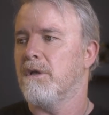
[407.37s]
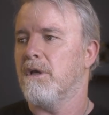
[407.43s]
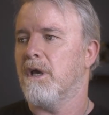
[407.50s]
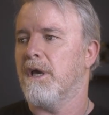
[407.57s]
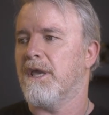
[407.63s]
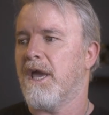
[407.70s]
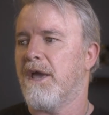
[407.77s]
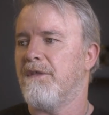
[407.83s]

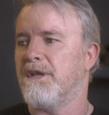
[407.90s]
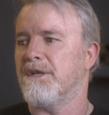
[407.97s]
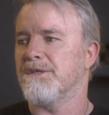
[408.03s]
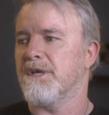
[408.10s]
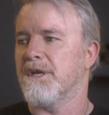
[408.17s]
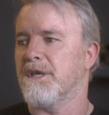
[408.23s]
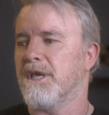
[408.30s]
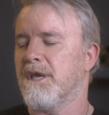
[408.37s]
Okay, and then it's
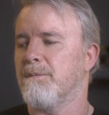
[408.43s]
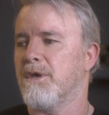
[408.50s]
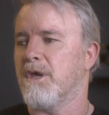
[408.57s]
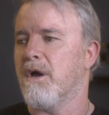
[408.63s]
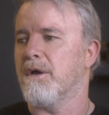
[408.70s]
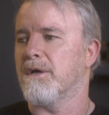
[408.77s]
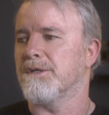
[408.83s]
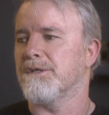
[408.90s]
going to keep
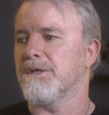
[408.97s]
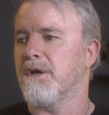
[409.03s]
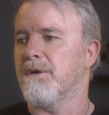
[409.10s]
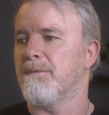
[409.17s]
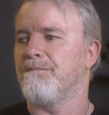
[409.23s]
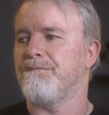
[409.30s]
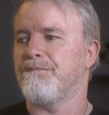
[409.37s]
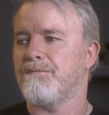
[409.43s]
going. So